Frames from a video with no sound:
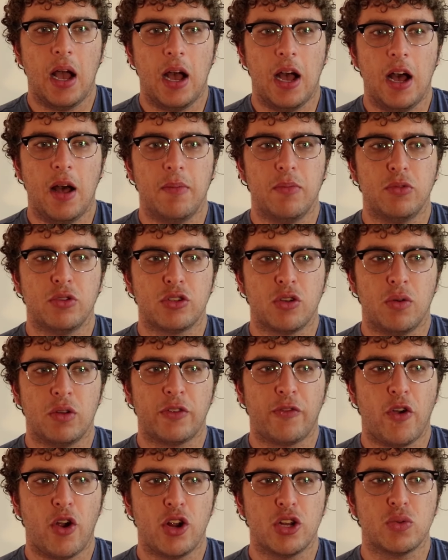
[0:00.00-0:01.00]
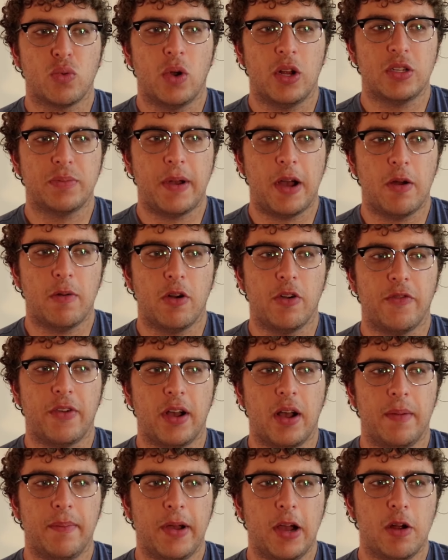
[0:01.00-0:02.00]
Um, so as far as what is Power
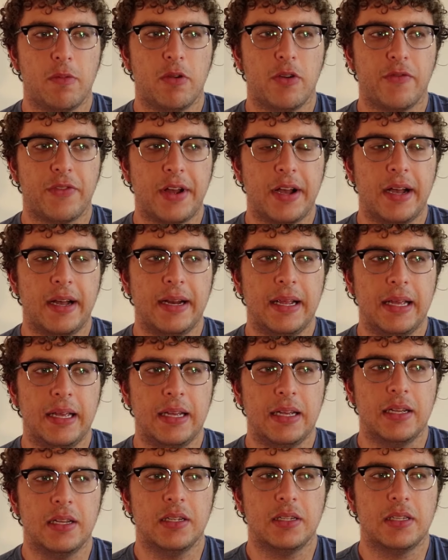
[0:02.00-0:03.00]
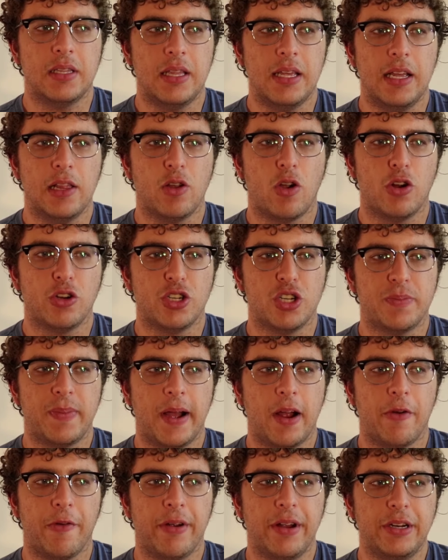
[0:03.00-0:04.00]
Morphicon, Power is the largest
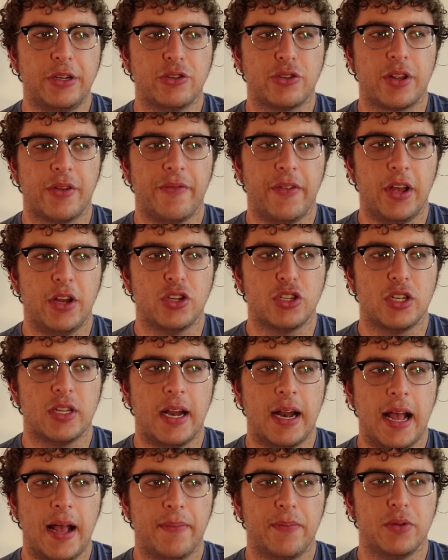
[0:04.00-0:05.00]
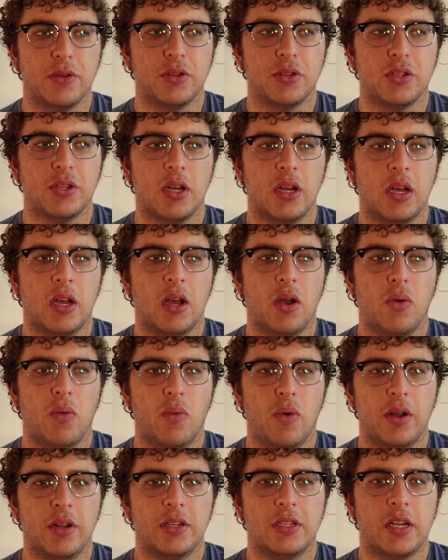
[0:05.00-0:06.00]
Power Rangers convention that happens
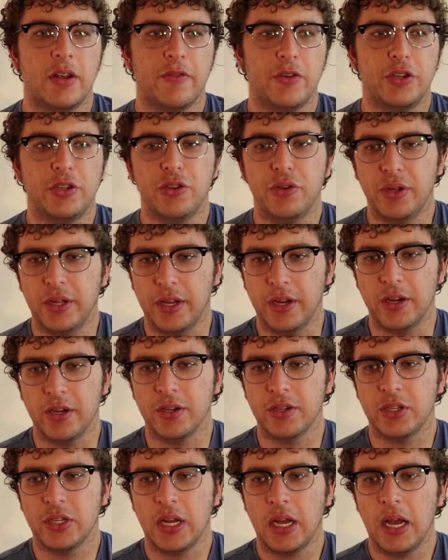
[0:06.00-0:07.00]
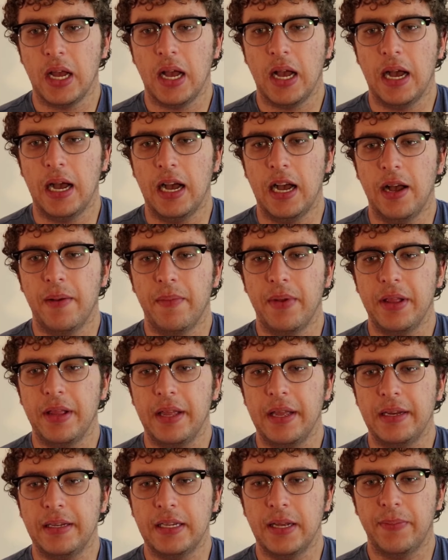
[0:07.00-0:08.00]
once every two years. Um,
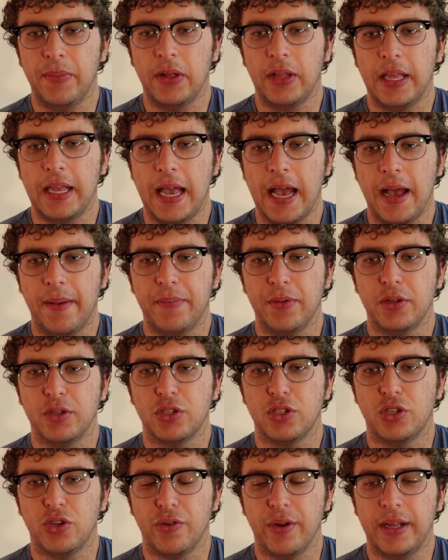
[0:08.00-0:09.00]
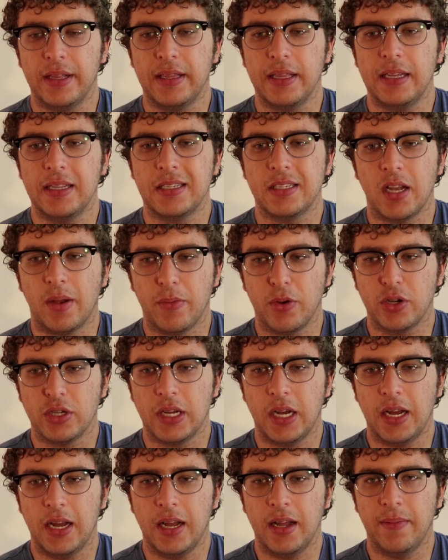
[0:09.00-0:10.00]
it typically happens during the
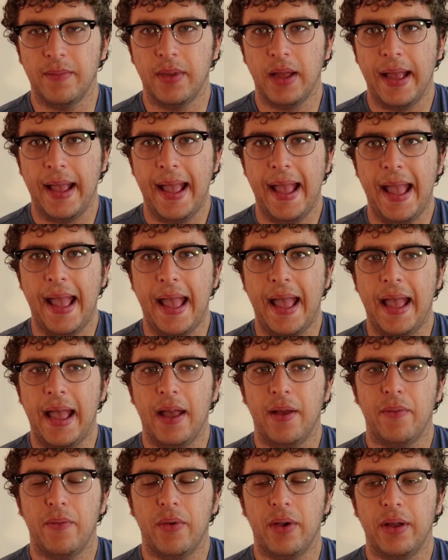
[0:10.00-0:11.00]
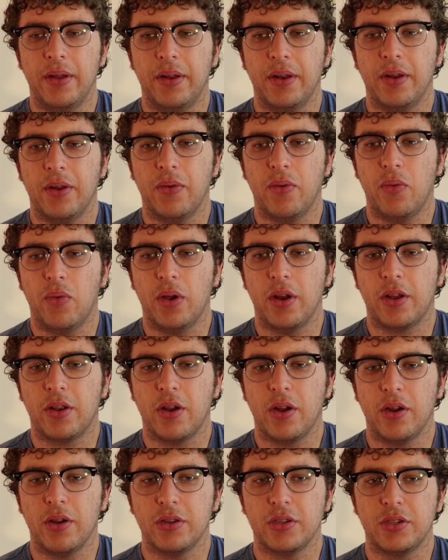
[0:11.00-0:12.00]
summertime, and what what
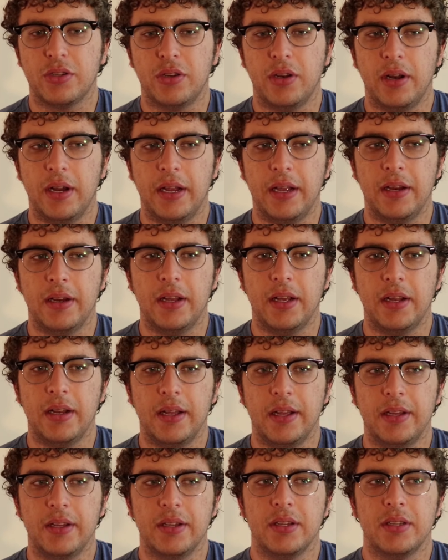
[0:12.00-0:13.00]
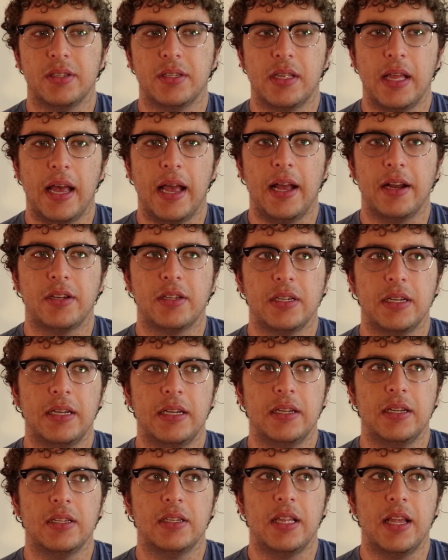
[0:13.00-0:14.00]
occurs in it is that
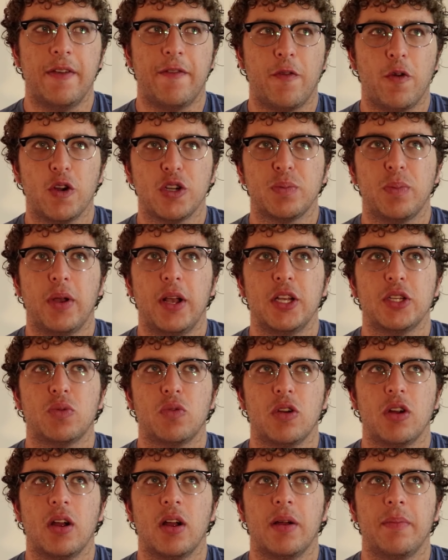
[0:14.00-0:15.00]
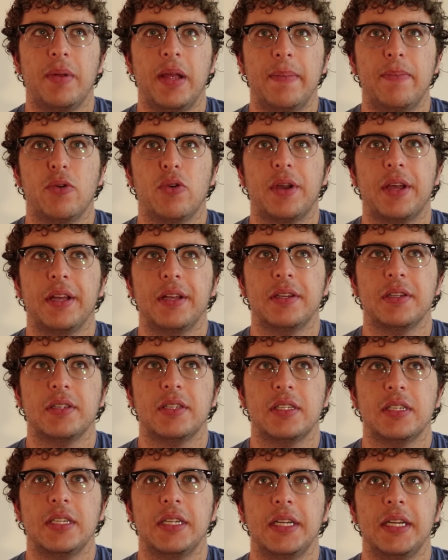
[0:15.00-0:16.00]
it is the first place where people can
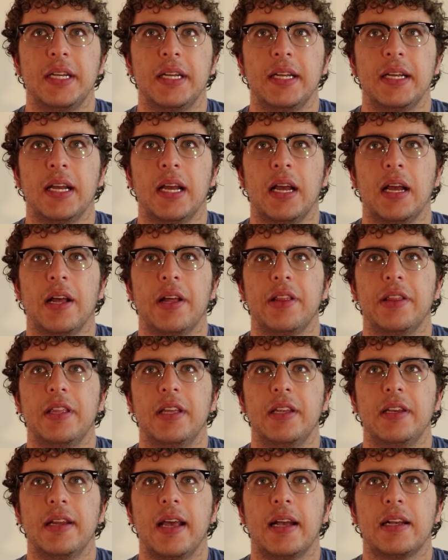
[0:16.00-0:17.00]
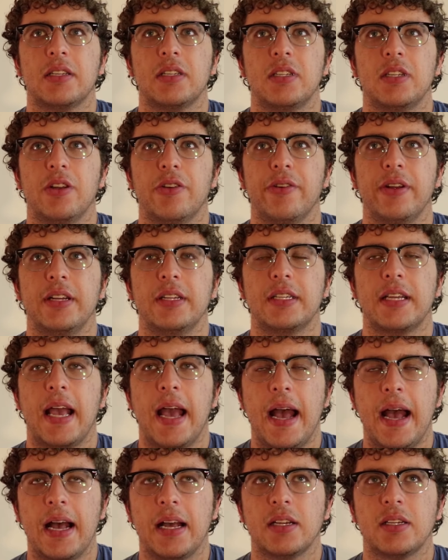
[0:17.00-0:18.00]
see the next series
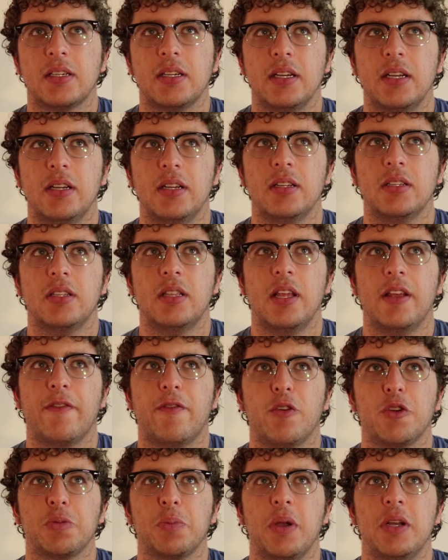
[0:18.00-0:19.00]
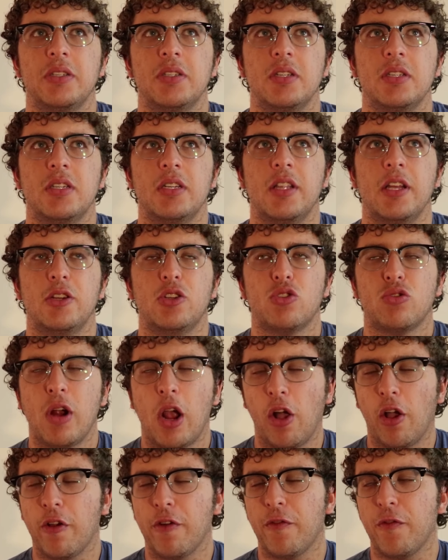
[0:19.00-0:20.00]
cast. It is the first place to see the
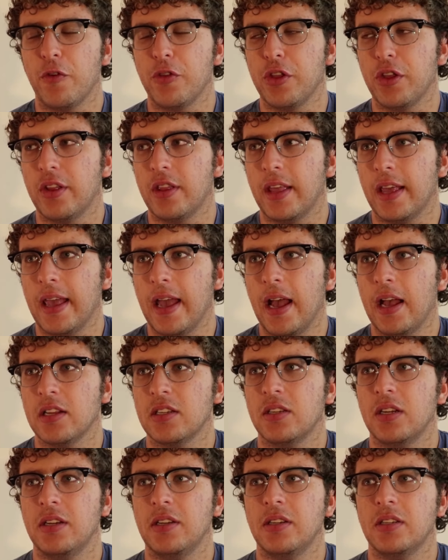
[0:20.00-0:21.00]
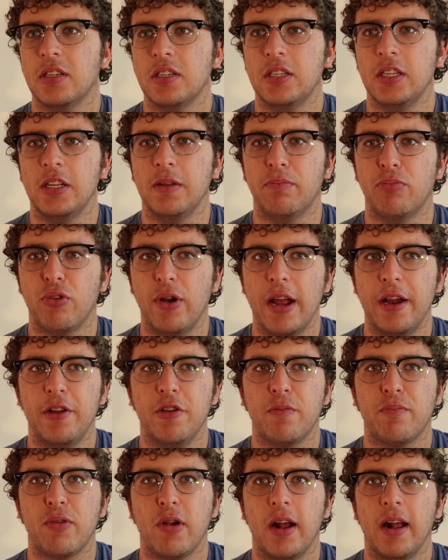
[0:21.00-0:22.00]
trailer for the, the cast, to see brand
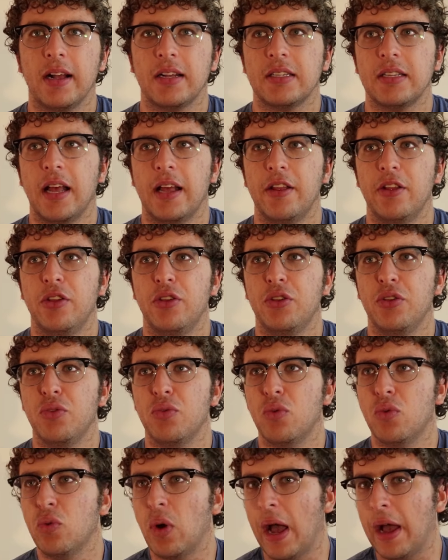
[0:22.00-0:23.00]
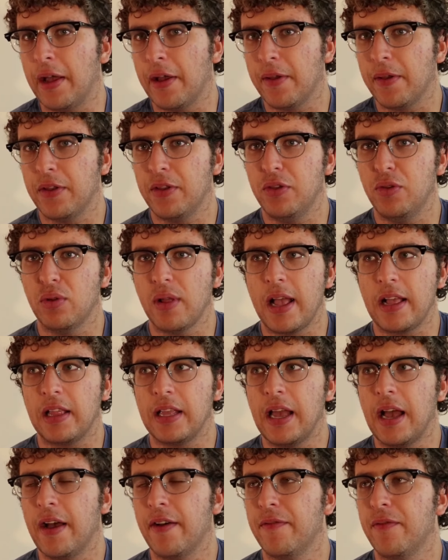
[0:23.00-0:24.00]
new products that you you
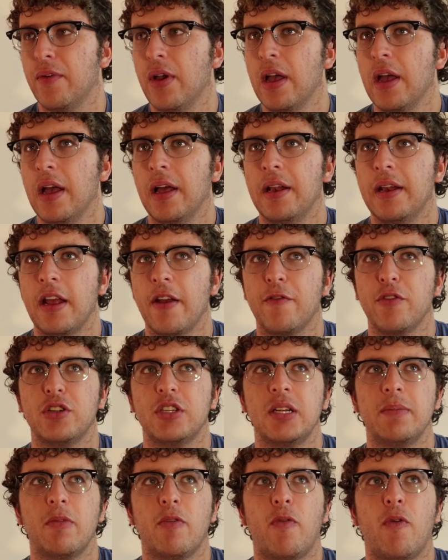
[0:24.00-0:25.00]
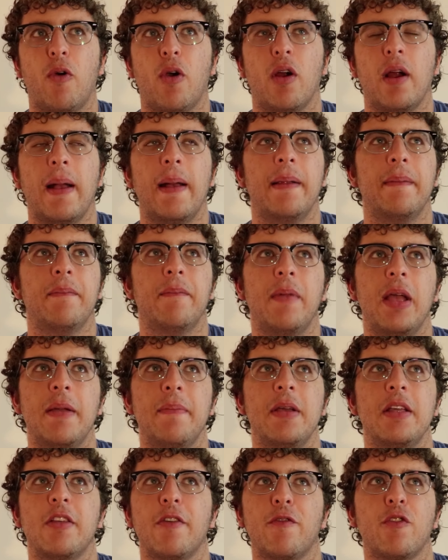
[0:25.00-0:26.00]
likely have never seen before and
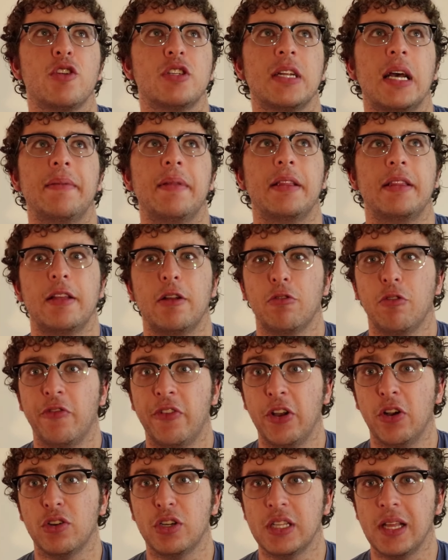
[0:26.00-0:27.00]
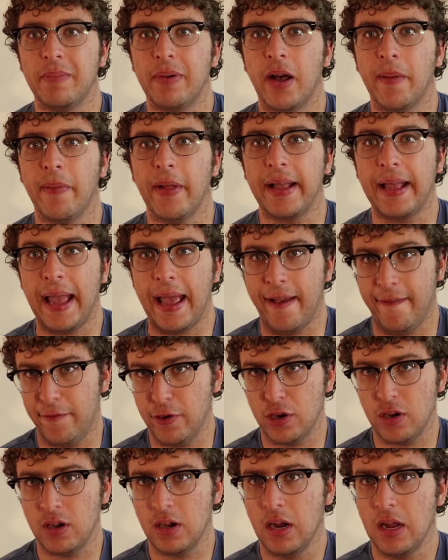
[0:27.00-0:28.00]
maybe the first time that they're revealed to the public
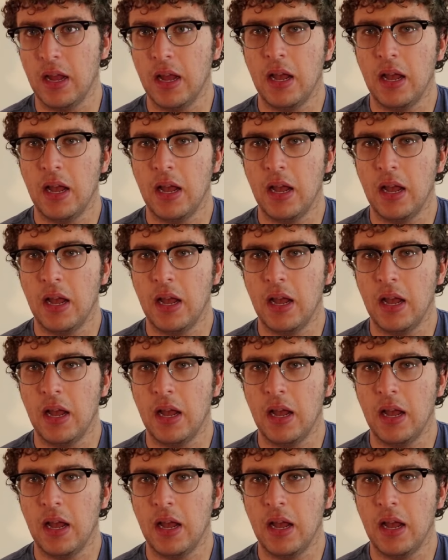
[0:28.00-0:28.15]
ever.